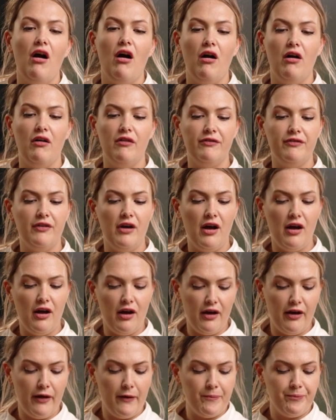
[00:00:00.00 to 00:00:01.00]
of
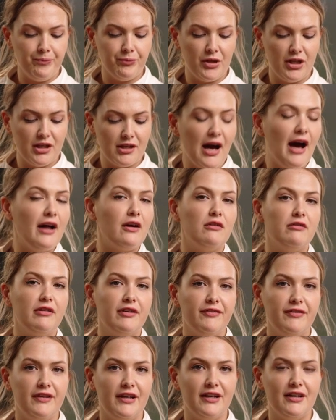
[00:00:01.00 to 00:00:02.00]

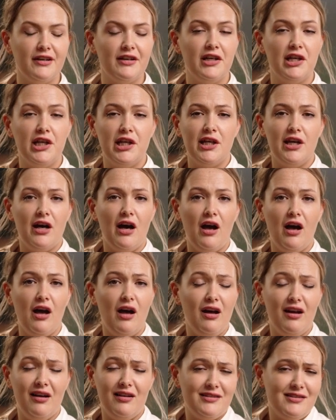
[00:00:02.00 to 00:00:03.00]
calorific
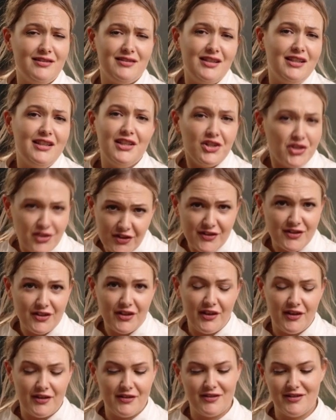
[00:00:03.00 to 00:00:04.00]

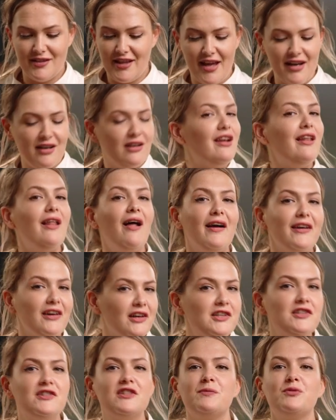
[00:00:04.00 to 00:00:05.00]
deliciousness, then like,
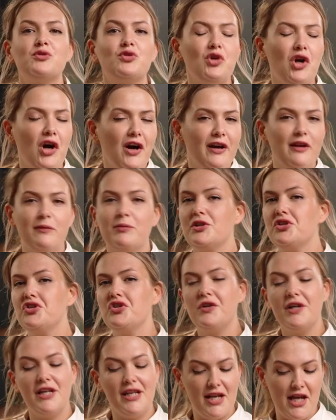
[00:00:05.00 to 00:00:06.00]
subscribe,
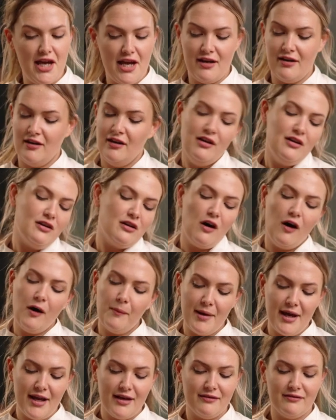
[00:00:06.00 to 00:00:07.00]
join in,
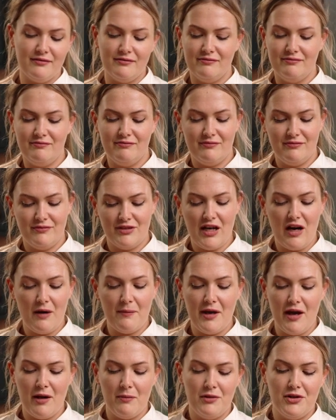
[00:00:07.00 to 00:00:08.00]
comment, tell me
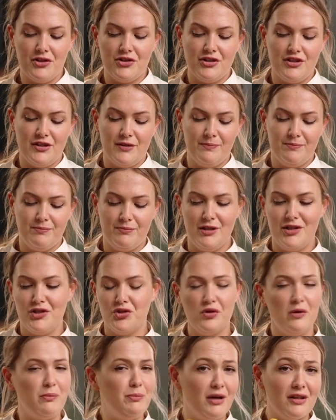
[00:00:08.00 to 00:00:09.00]
how much you
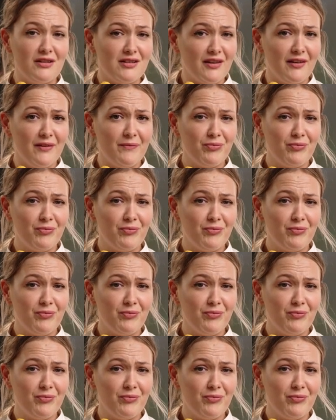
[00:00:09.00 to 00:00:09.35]
enjoy butter